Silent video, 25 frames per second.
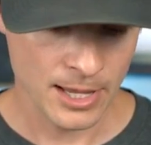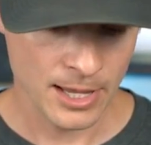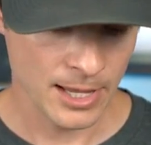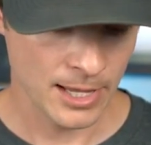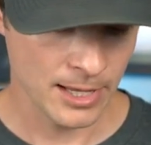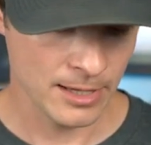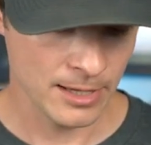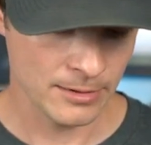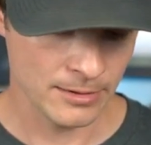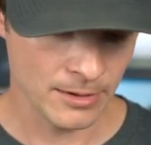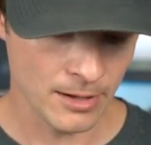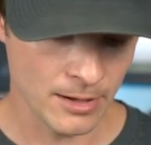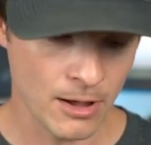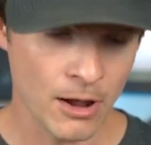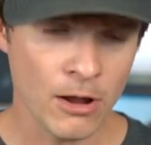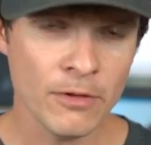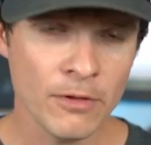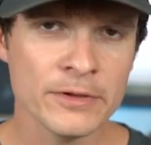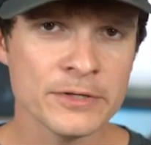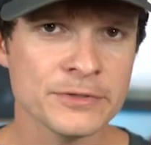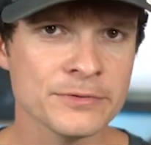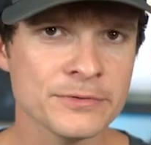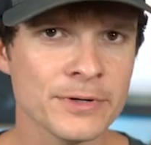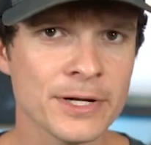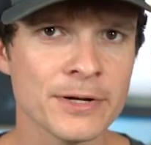And
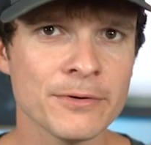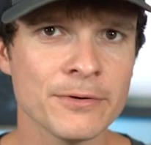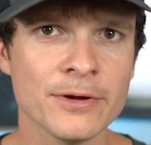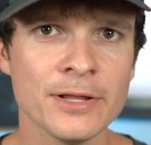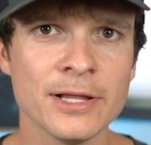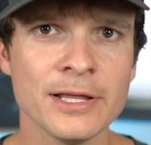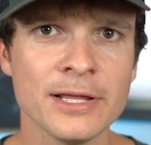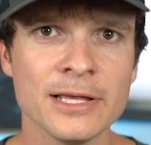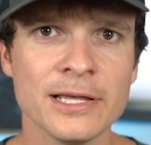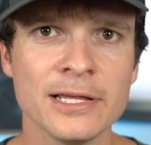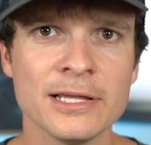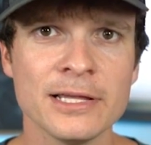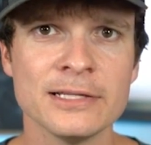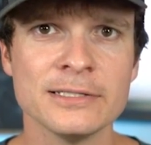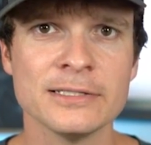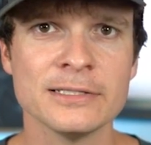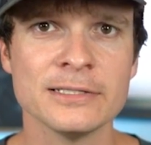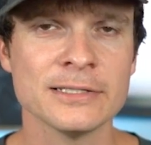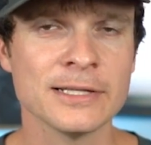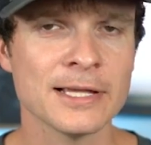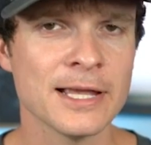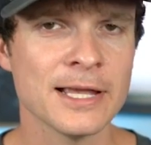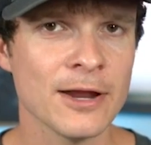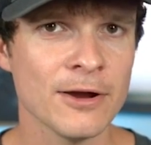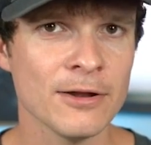all this rig really
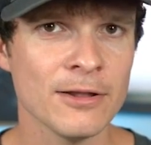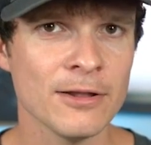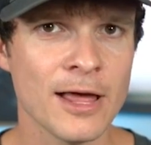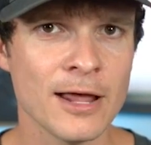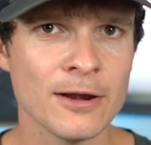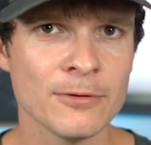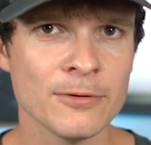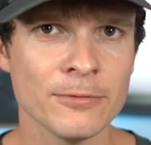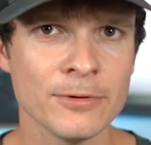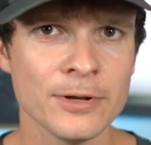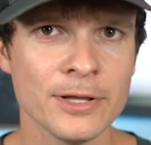is a Carolina